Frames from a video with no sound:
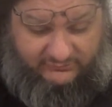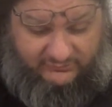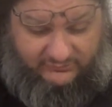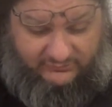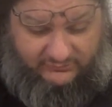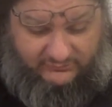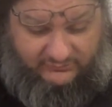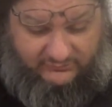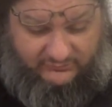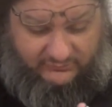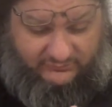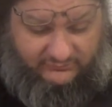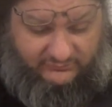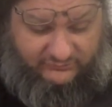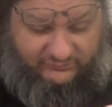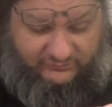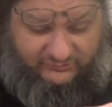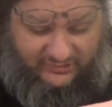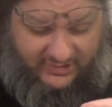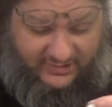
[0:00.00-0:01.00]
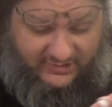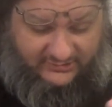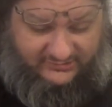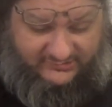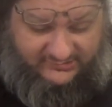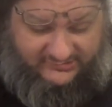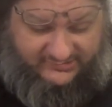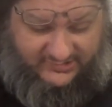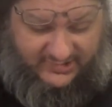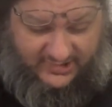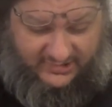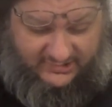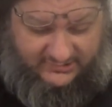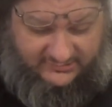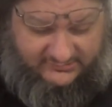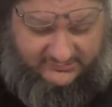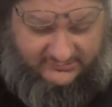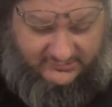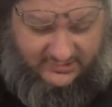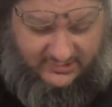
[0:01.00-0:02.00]
you change
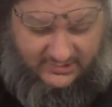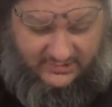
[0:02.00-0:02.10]
sex.